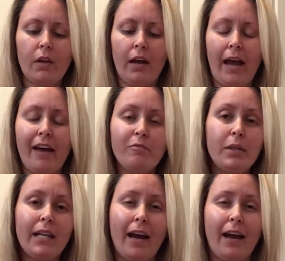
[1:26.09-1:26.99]
I have
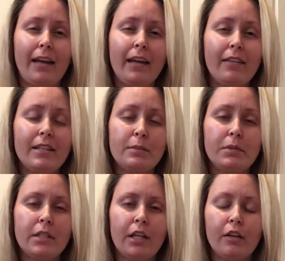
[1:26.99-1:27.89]
been eyeing this
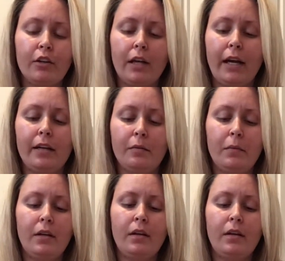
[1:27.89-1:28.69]
particular item